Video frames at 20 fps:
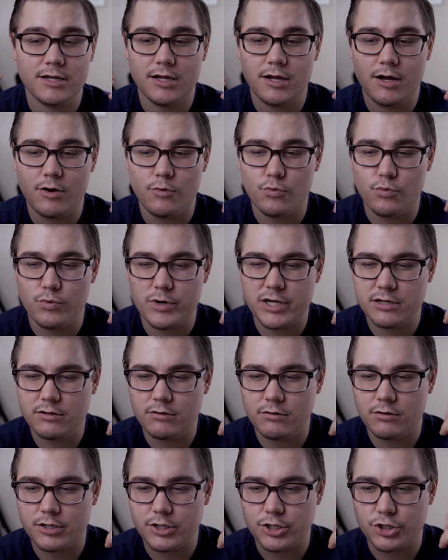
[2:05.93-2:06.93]
a
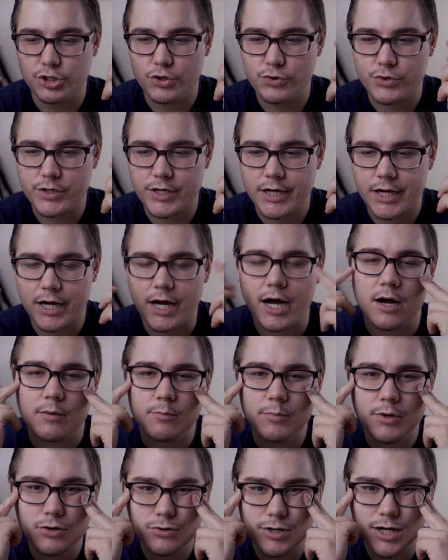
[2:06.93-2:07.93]
wheel yoke
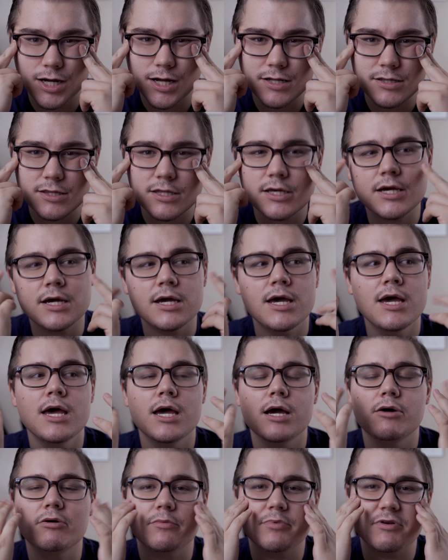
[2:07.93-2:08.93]
combo kind of thing,
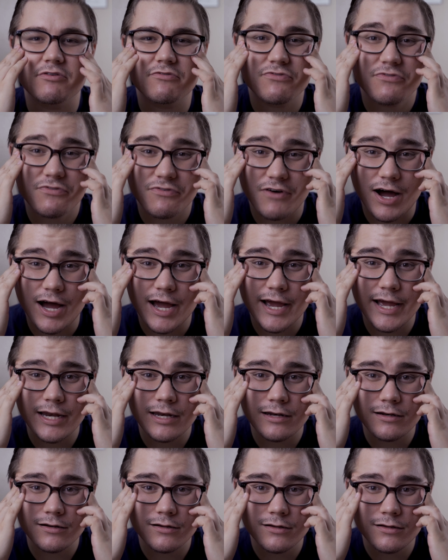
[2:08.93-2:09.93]
it would have been
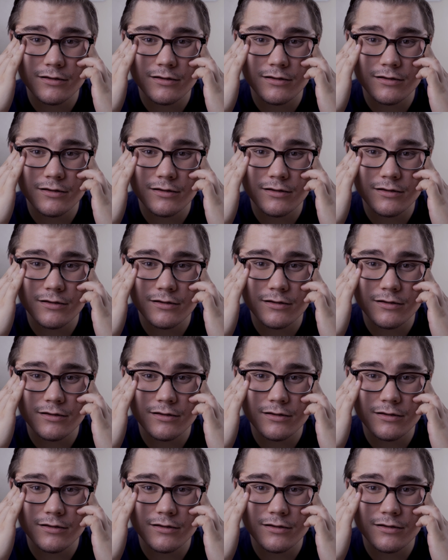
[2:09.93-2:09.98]
fine.